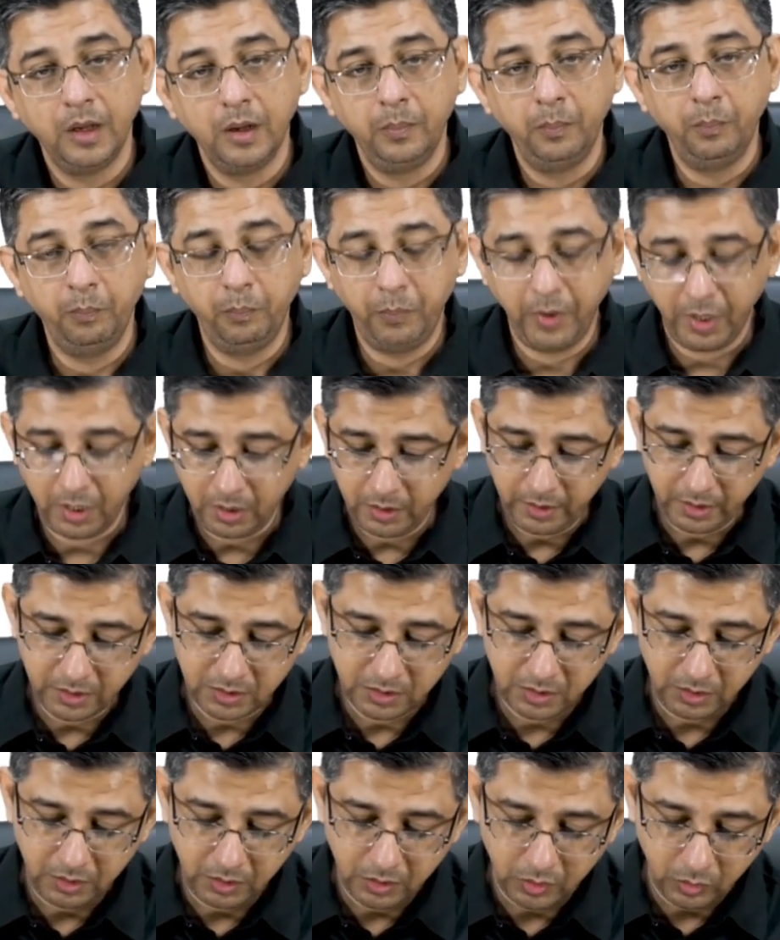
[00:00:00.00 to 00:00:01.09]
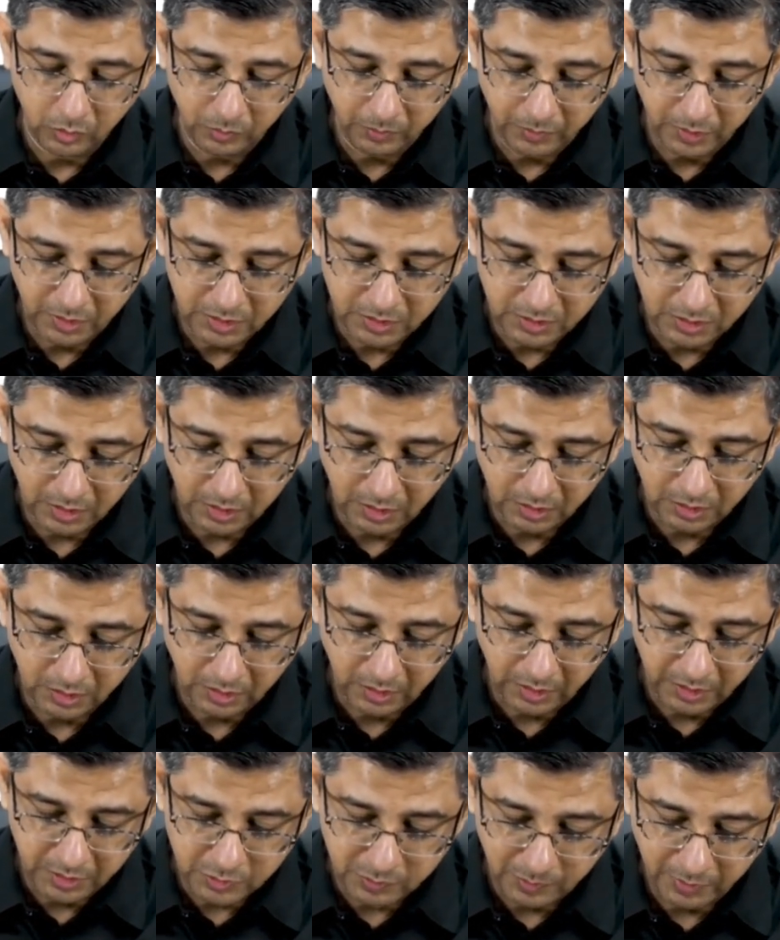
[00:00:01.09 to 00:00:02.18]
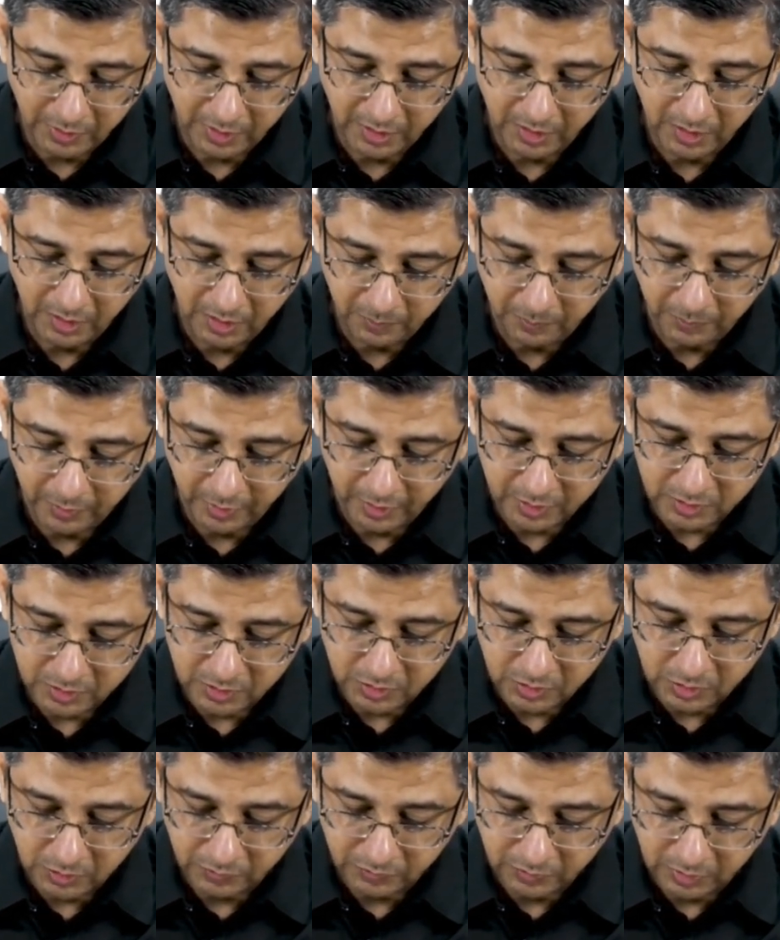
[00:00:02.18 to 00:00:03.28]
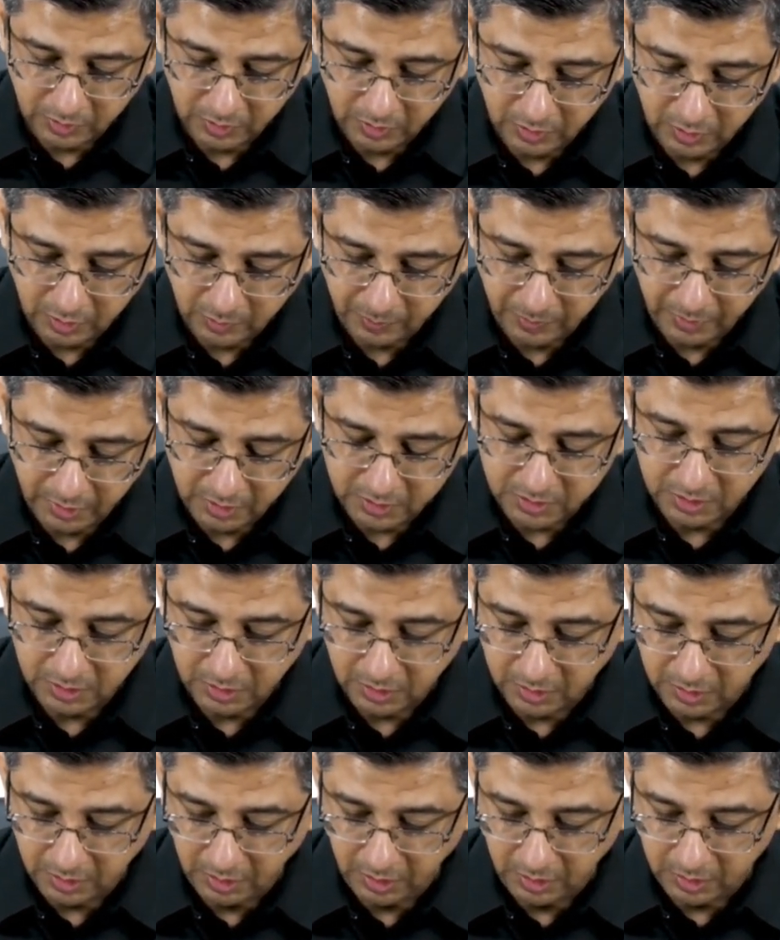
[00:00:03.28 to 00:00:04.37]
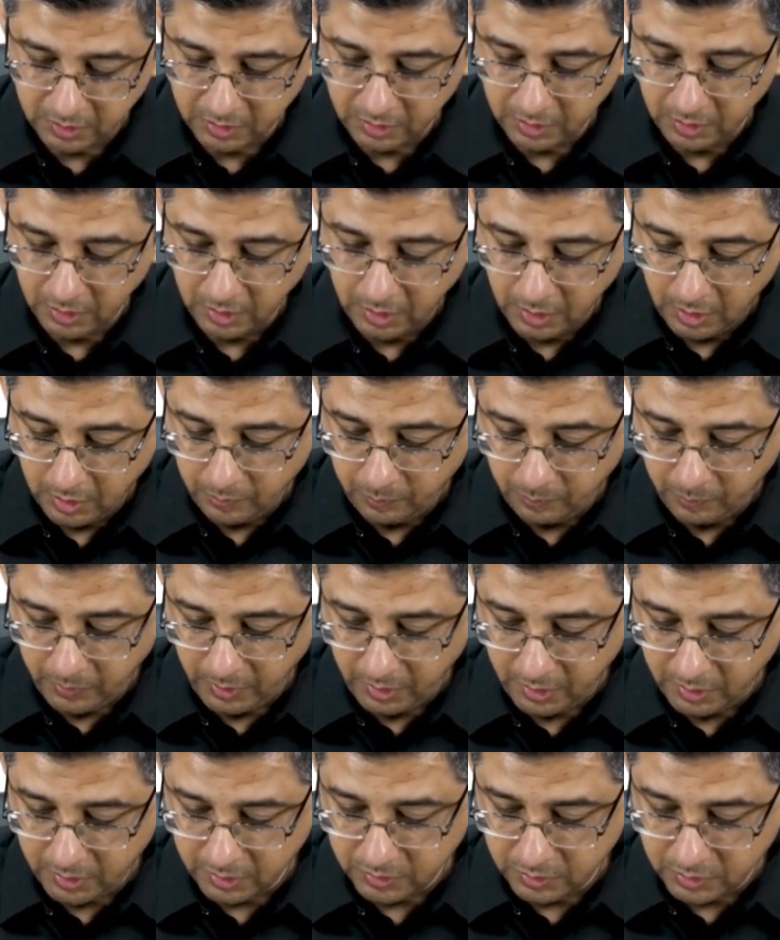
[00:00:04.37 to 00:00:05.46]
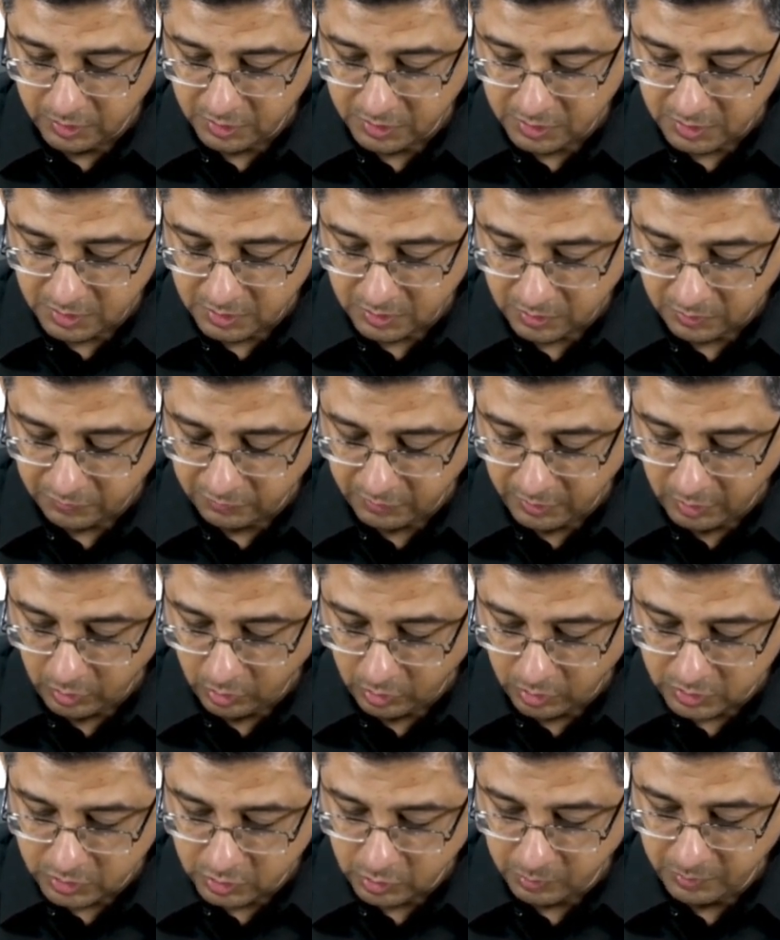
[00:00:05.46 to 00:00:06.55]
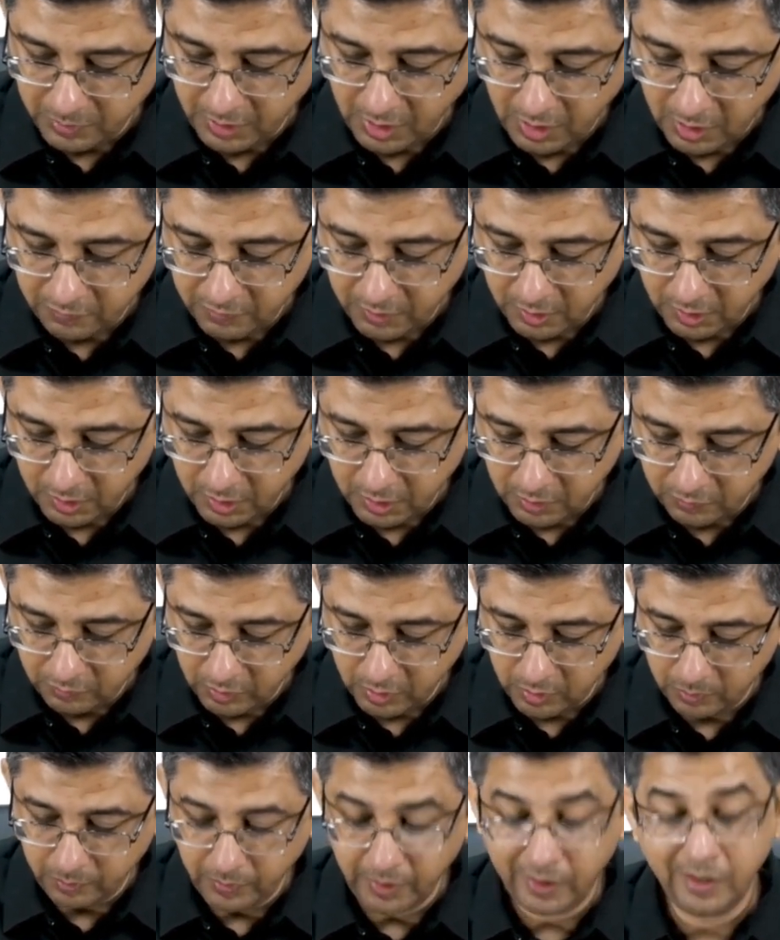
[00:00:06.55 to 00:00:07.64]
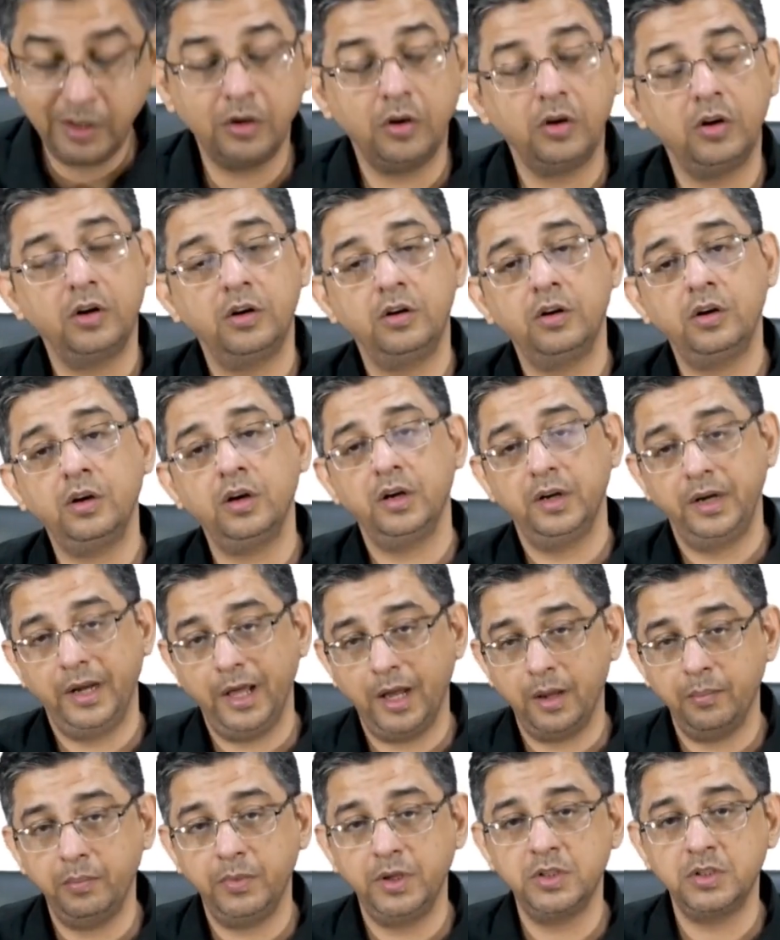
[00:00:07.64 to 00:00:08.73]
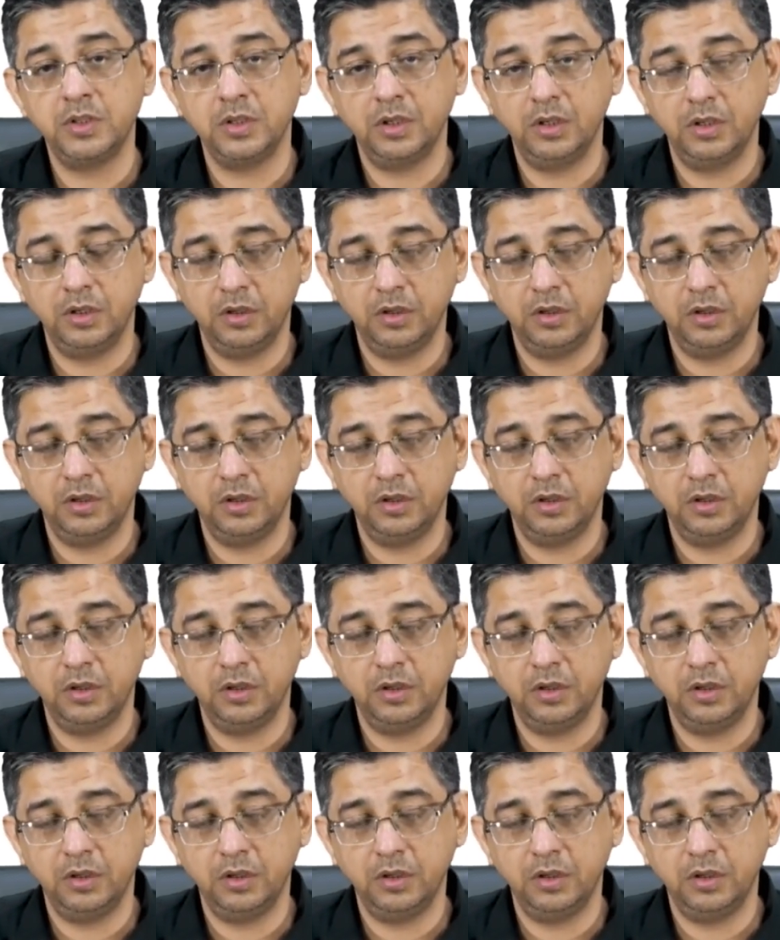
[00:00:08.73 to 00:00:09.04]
Benedict syndrome is characterized by presence of third nerve palsy again, but this will also be having involvement or damage